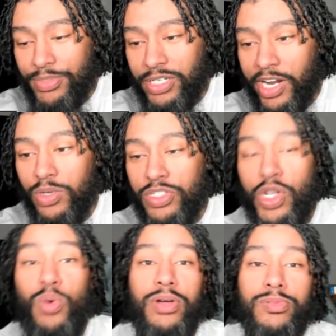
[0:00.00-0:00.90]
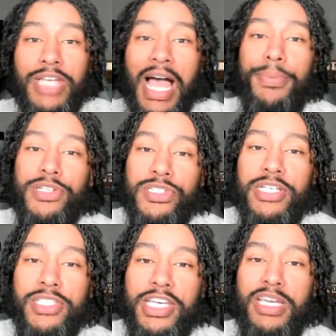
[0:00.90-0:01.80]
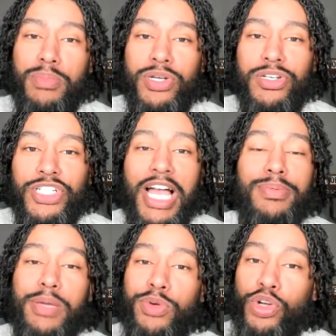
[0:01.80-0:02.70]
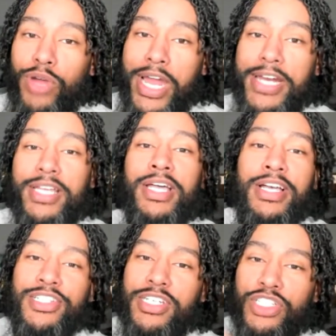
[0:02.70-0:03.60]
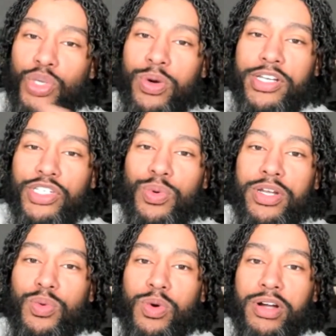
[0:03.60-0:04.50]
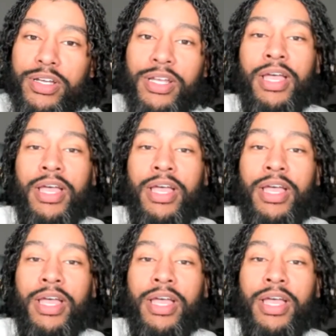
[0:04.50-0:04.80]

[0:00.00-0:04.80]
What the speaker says: in Arizona on top of the 16 million jobs that were created since 2021,